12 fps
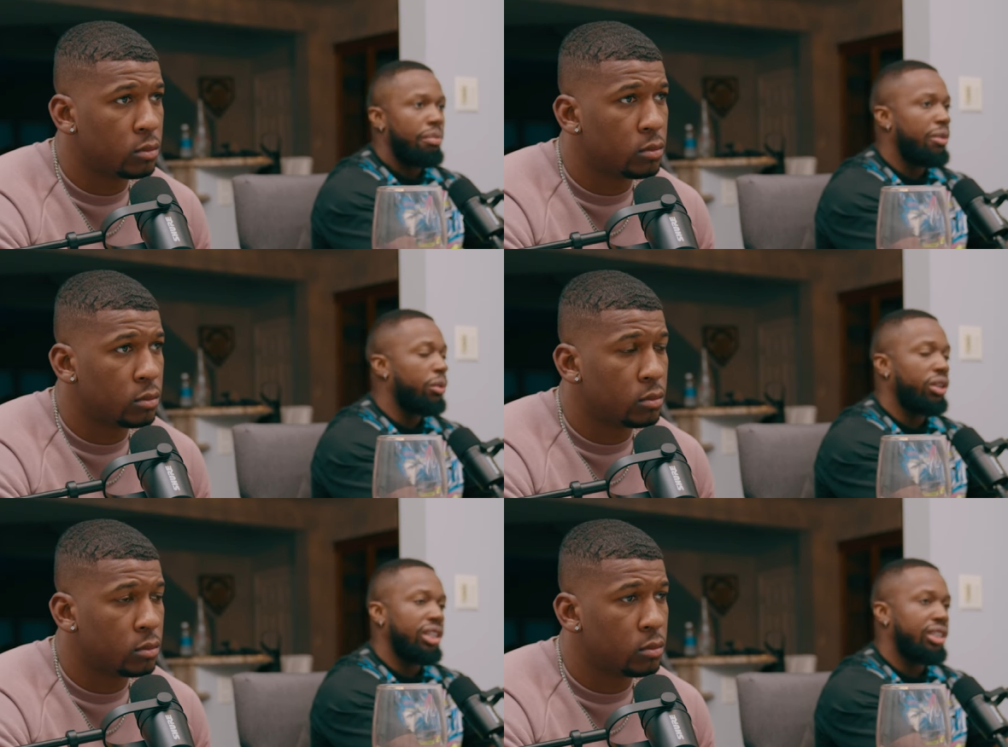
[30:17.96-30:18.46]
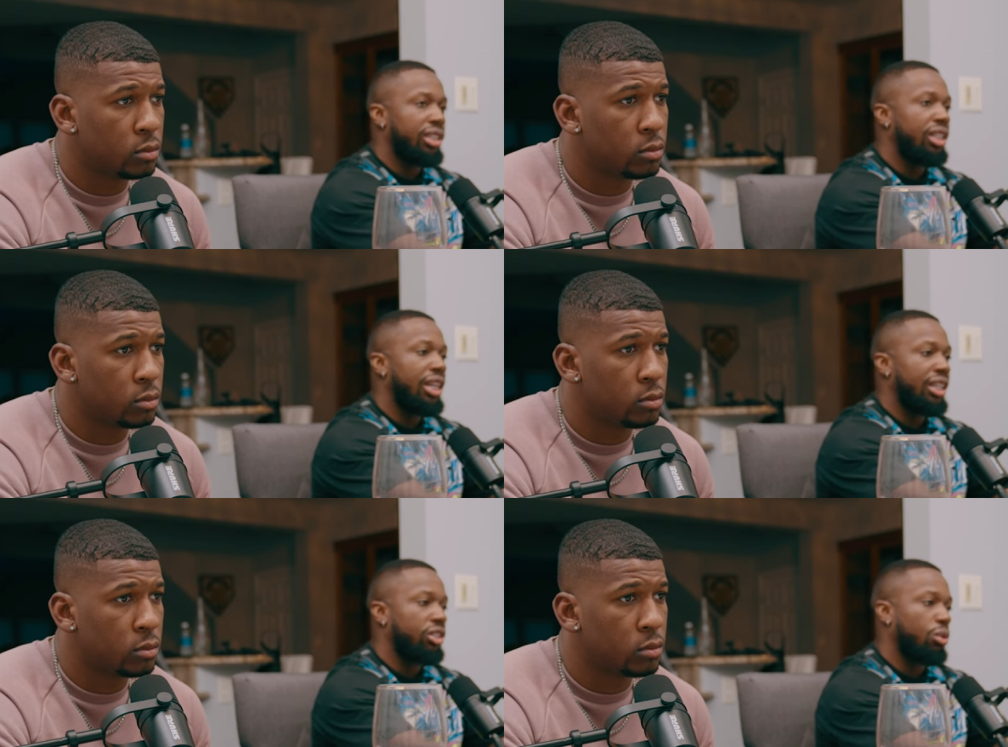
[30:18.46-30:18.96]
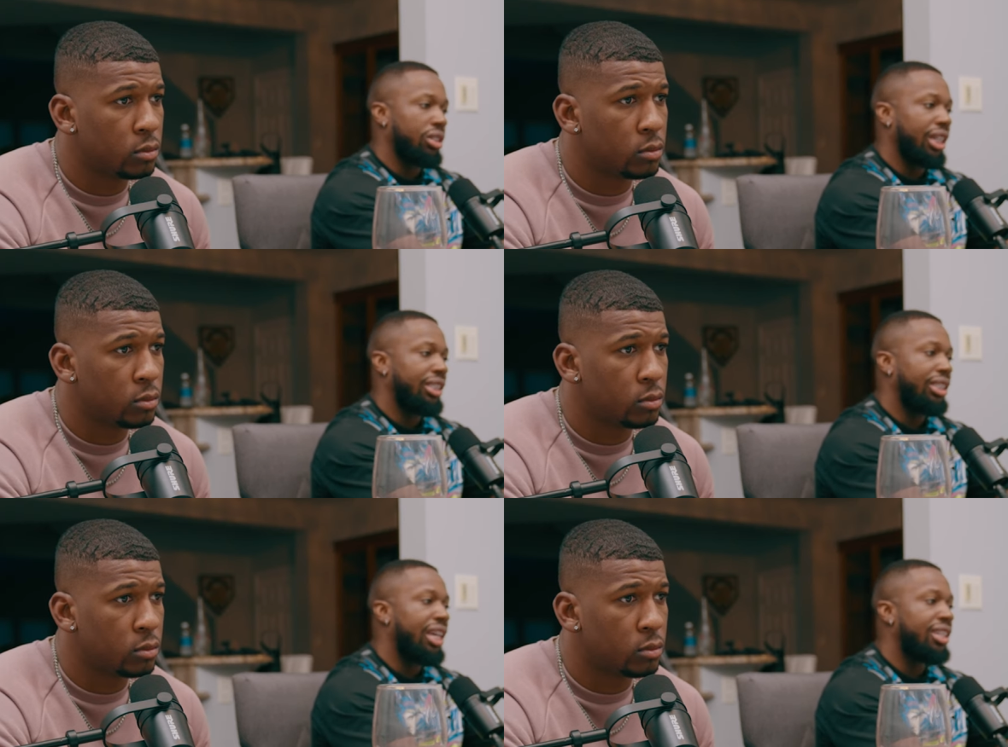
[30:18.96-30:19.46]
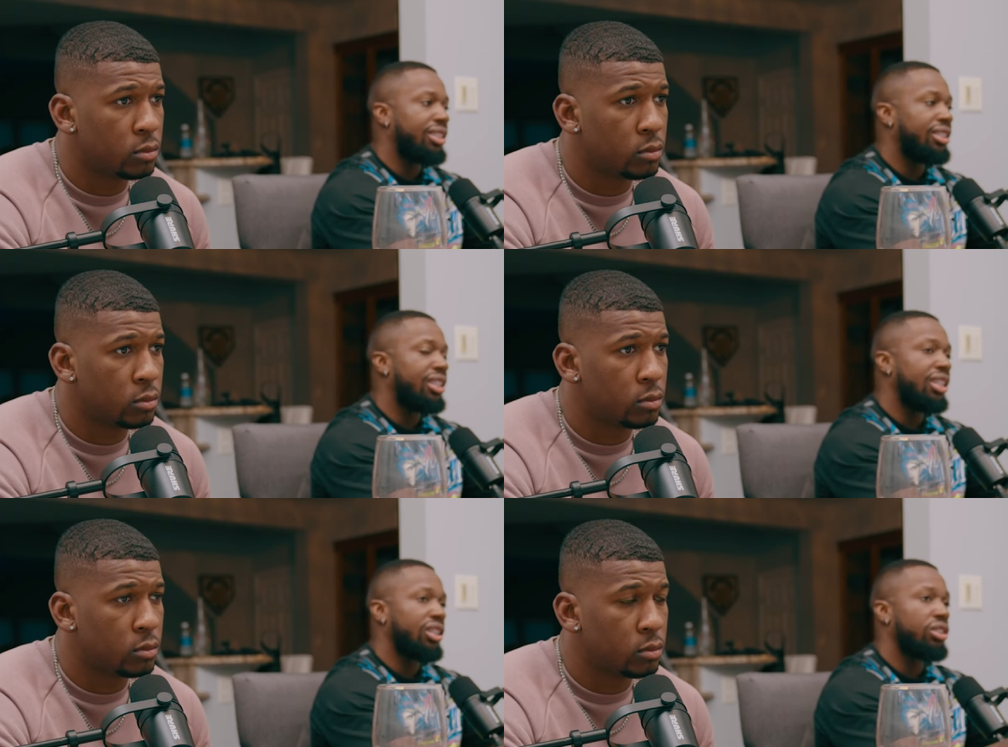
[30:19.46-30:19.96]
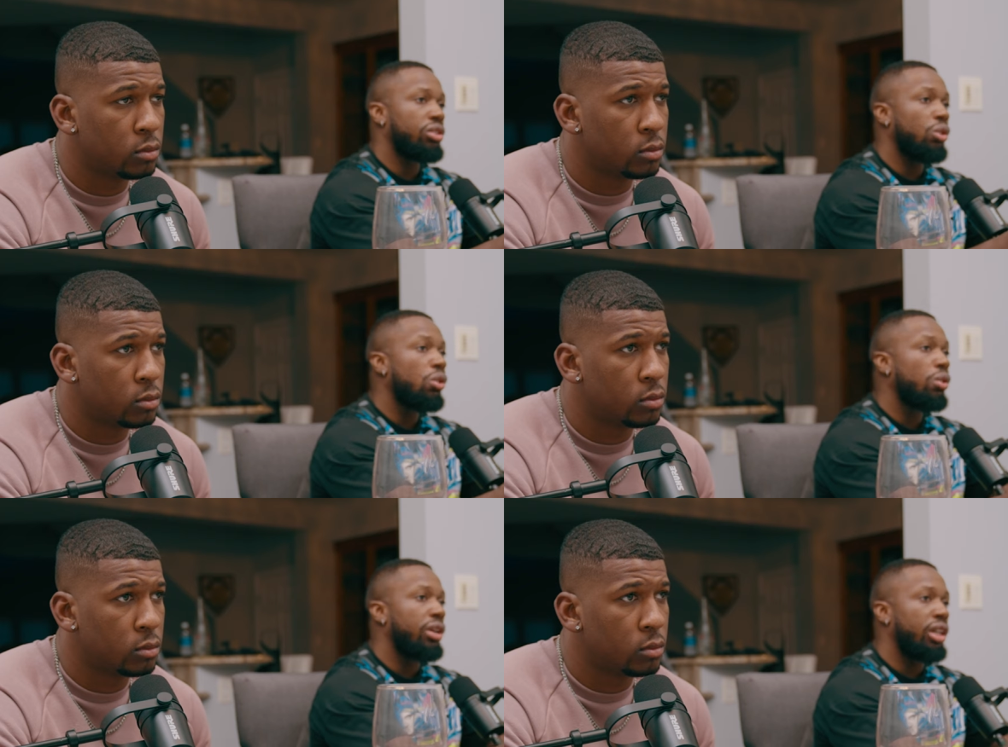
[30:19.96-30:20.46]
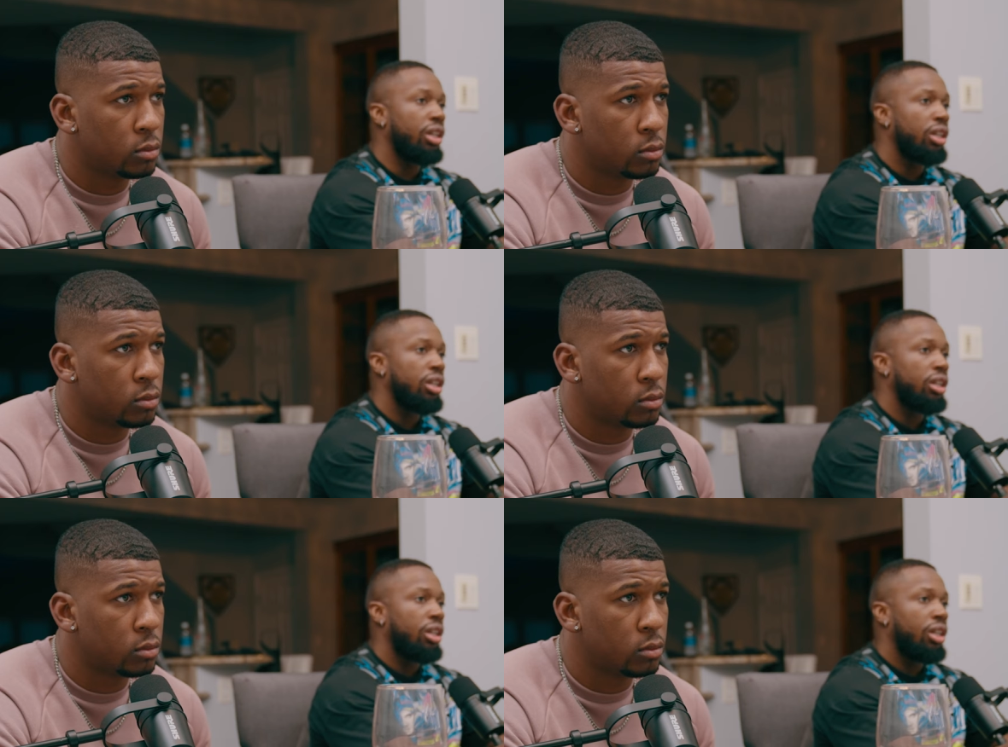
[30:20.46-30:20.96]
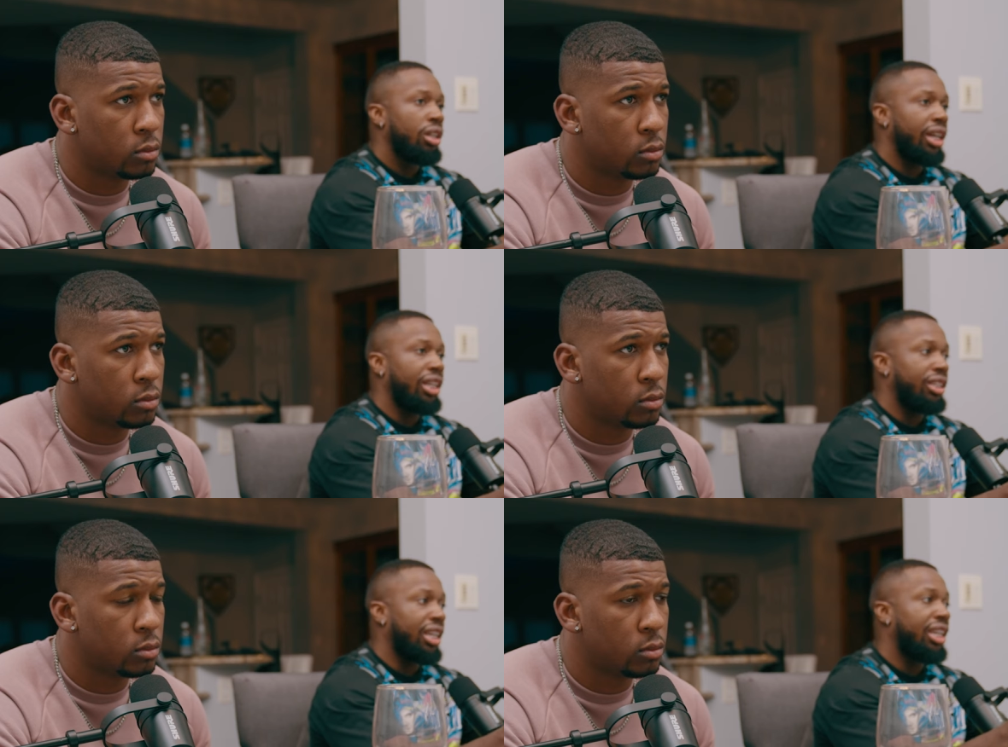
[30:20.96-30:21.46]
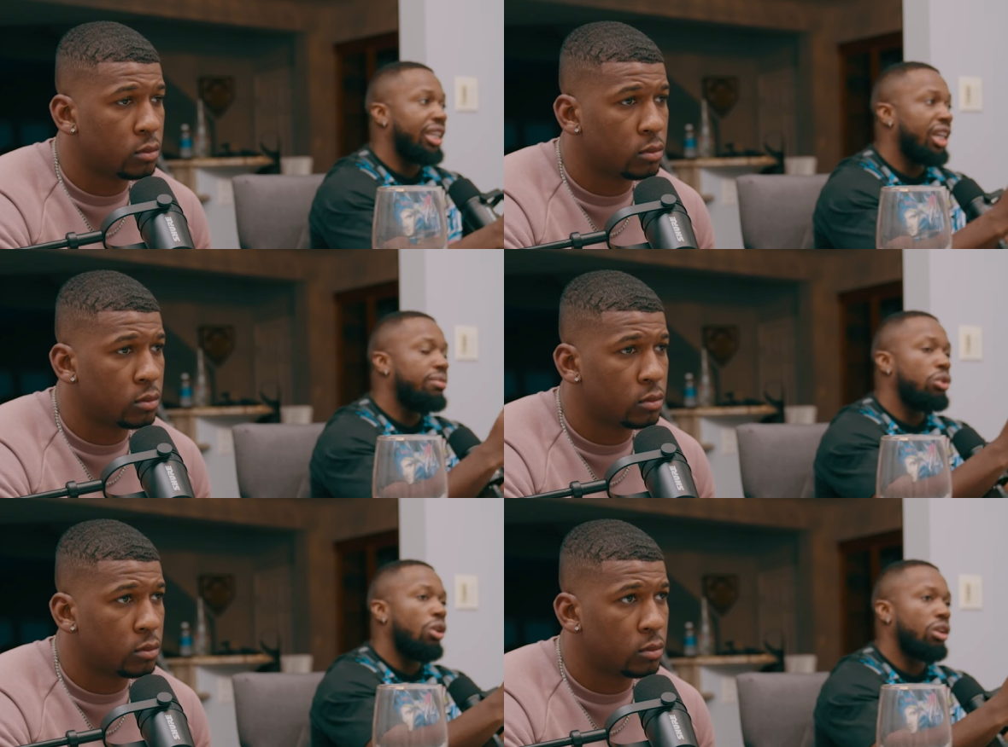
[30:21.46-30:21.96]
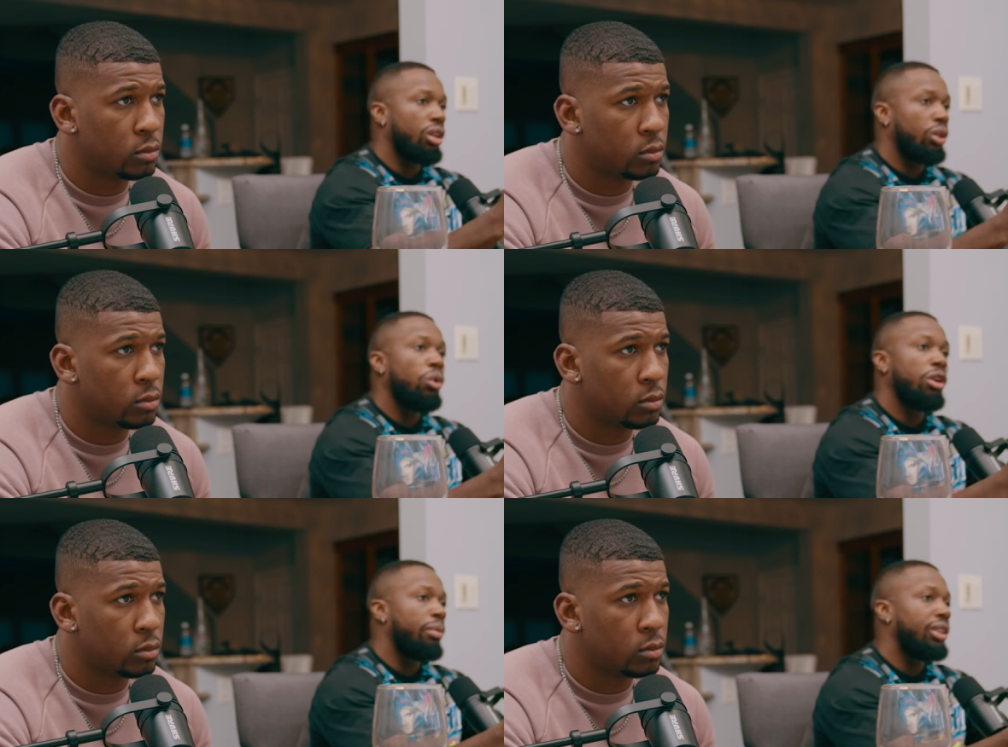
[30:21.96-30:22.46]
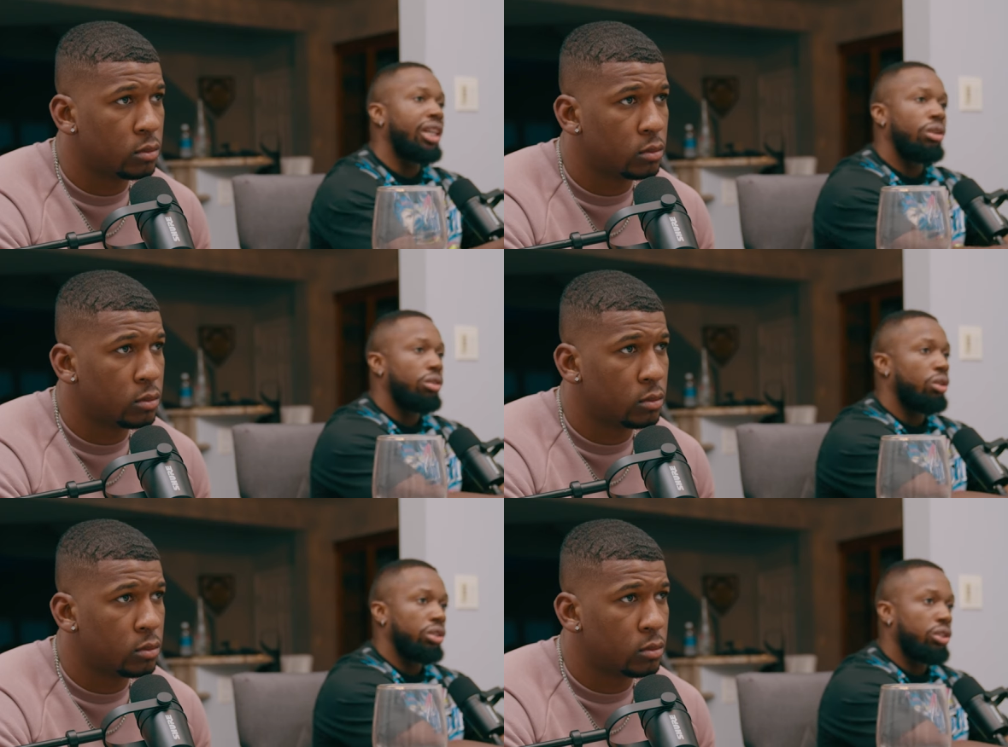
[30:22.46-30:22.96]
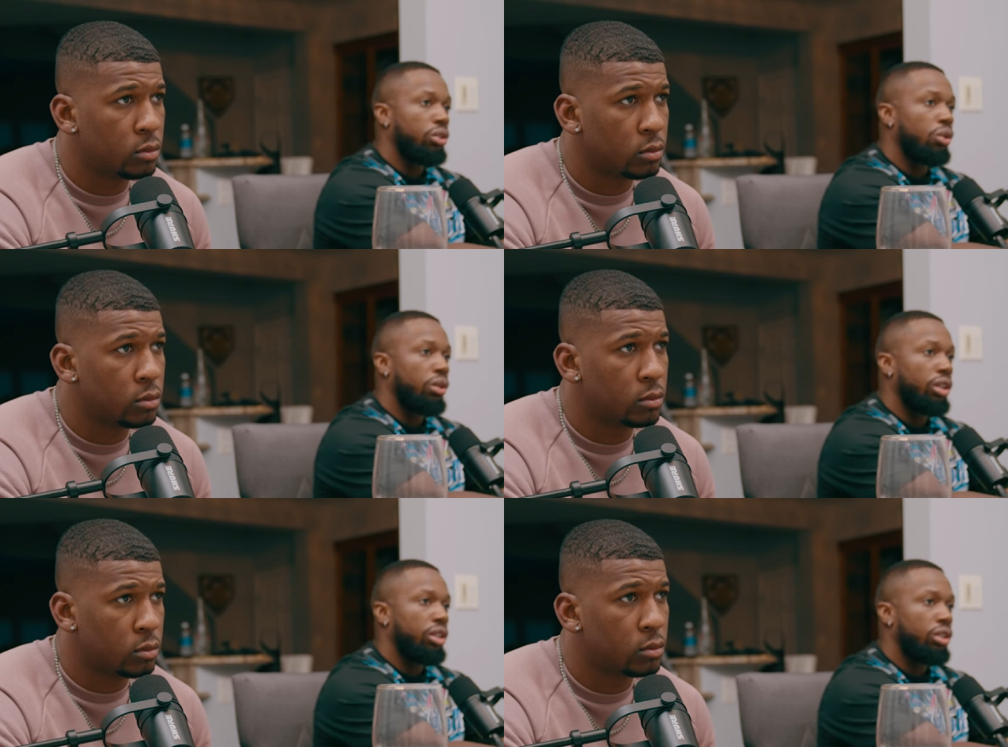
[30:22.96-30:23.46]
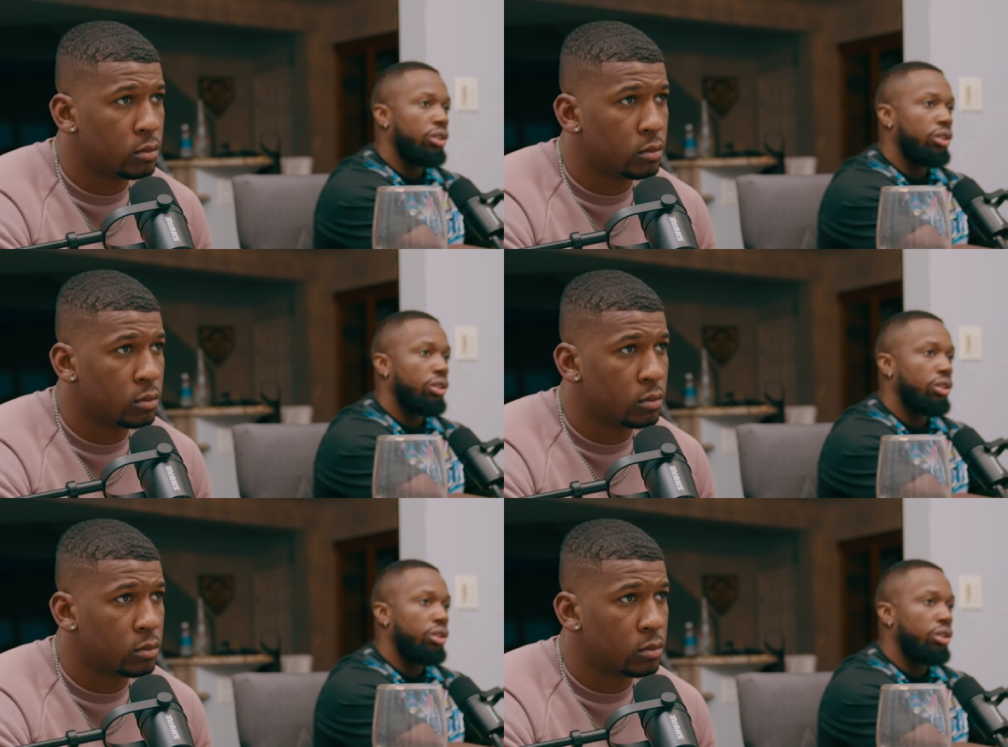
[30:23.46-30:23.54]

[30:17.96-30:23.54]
Speaker 1: people didn't see that. So it's like they see the story. Like they give you all the glory, but they don't know the story.